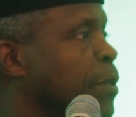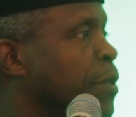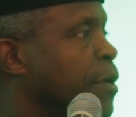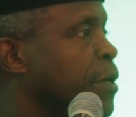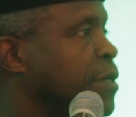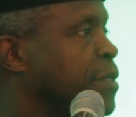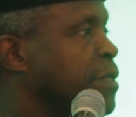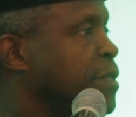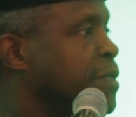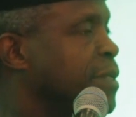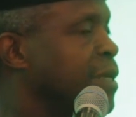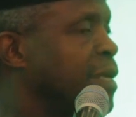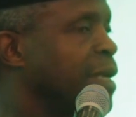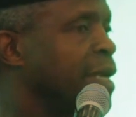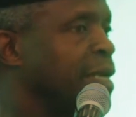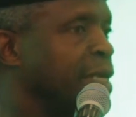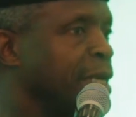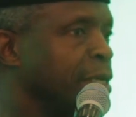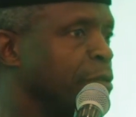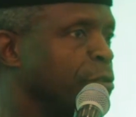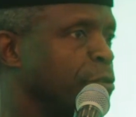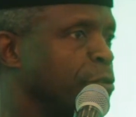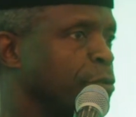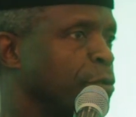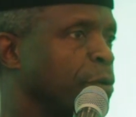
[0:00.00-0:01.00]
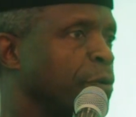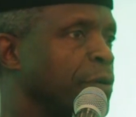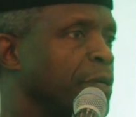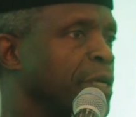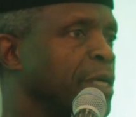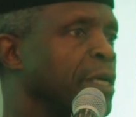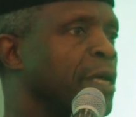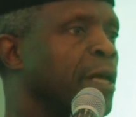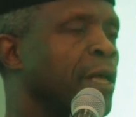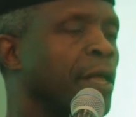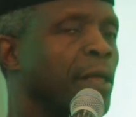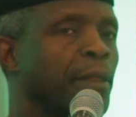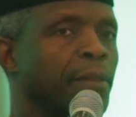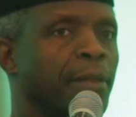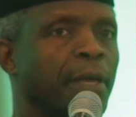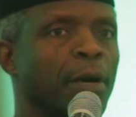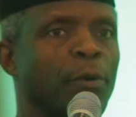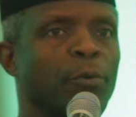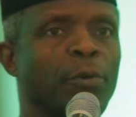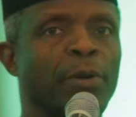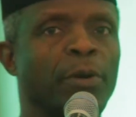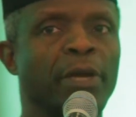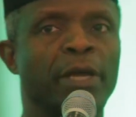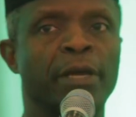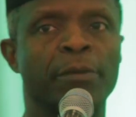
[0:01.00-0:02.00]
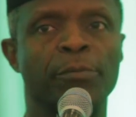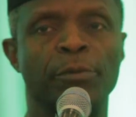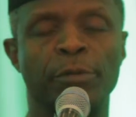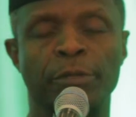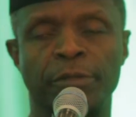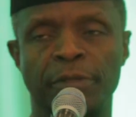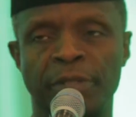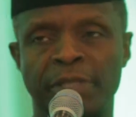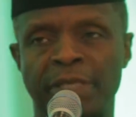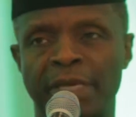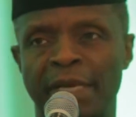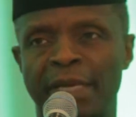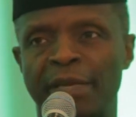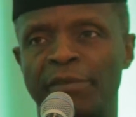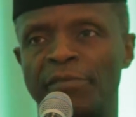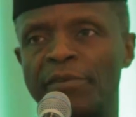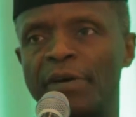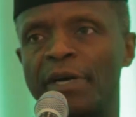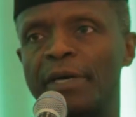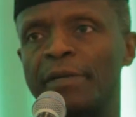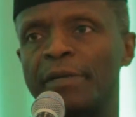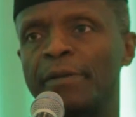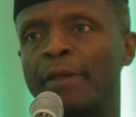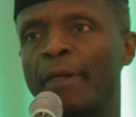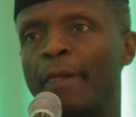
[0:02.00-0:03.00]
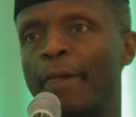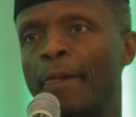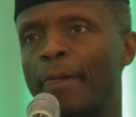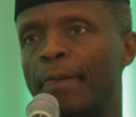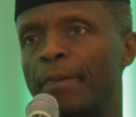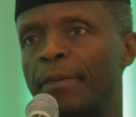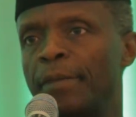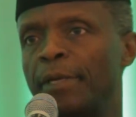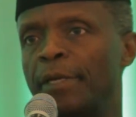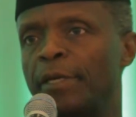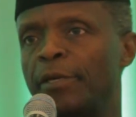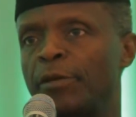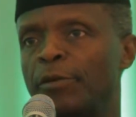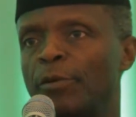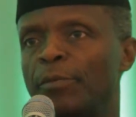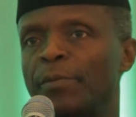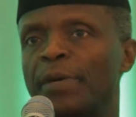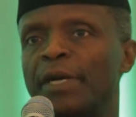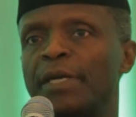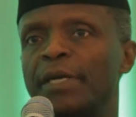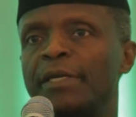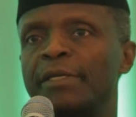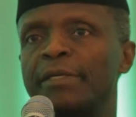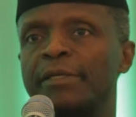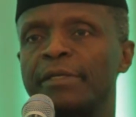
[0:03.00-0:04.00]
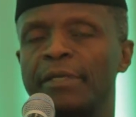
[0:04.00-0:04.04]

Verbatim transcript: with us in ensuring that we're able to deliver the human